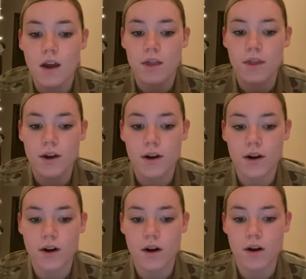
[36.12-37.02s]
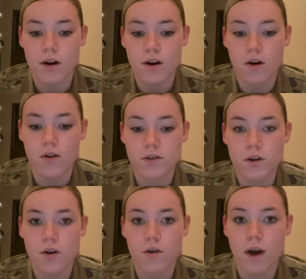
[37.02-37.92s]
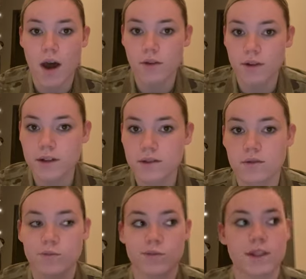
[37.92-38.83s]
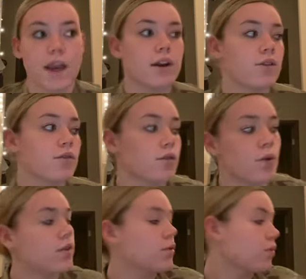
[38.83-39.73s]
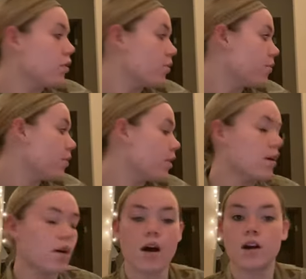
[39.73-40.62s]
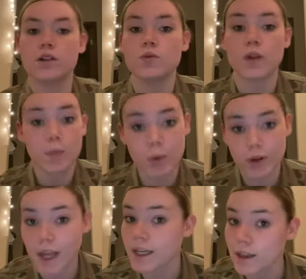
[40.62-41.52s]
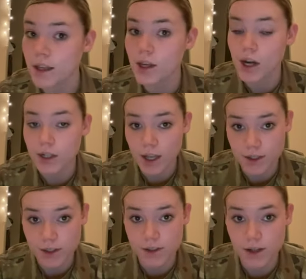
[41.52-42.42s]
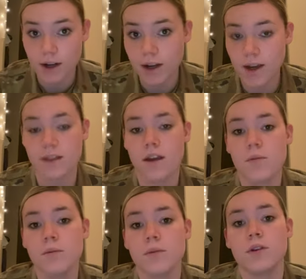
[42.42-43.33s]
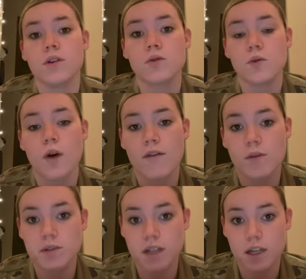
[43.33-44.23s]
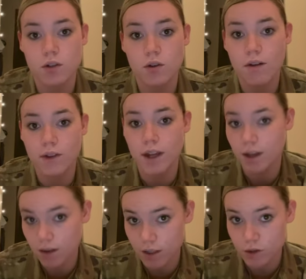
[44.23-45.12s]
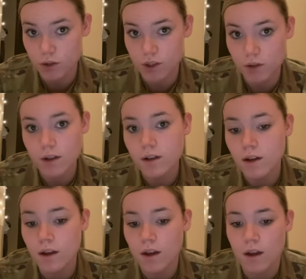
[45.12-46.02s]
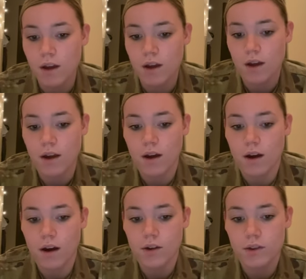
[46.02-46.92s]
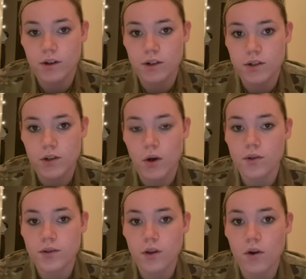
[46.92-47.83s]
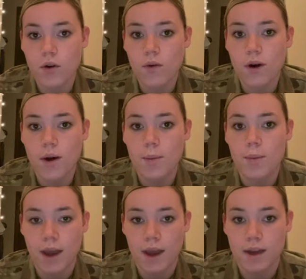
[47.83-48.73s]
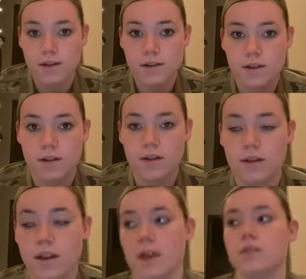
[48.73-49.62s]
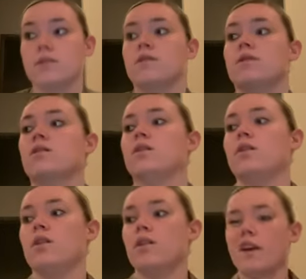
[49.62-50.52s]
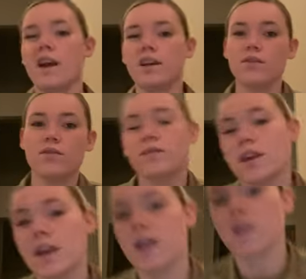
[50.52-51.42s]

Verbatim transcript: There are also outlets scattered throughout the room. Uh, do not put anything unnecessary in them. You do have the potential of getting electrocuted. There's also bags that are kind of laying